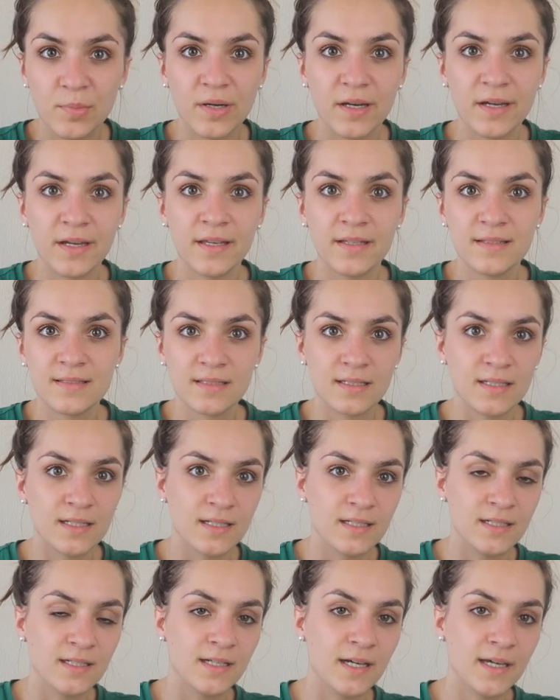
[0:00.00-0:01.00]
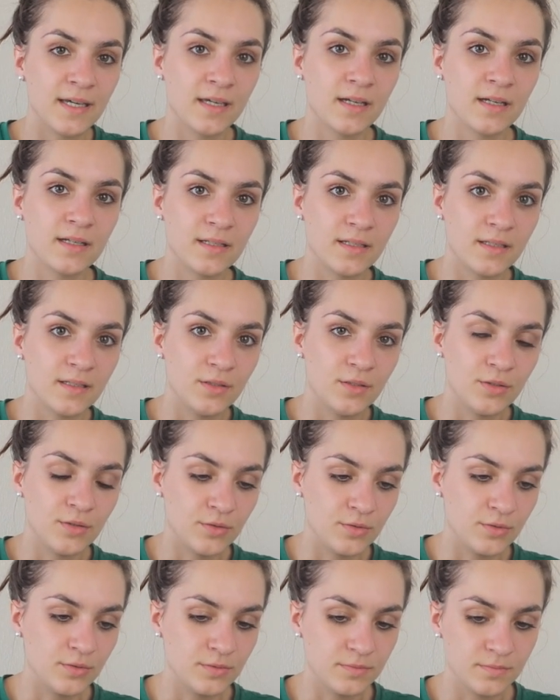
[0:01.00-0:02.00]
but I got a
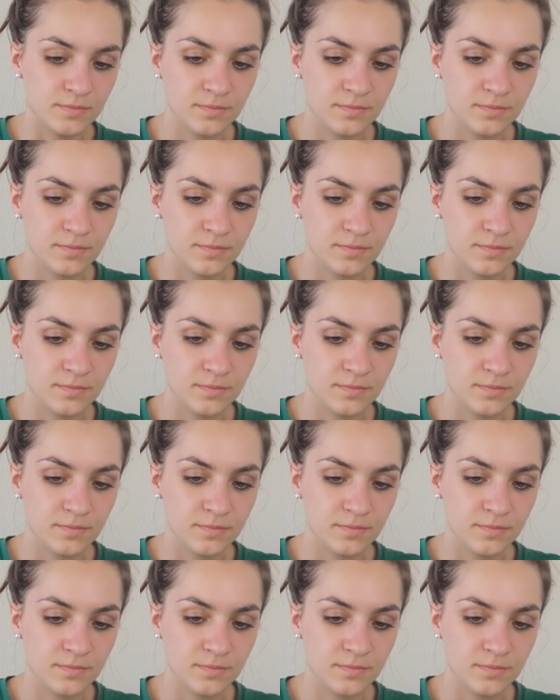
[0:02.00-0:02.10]
new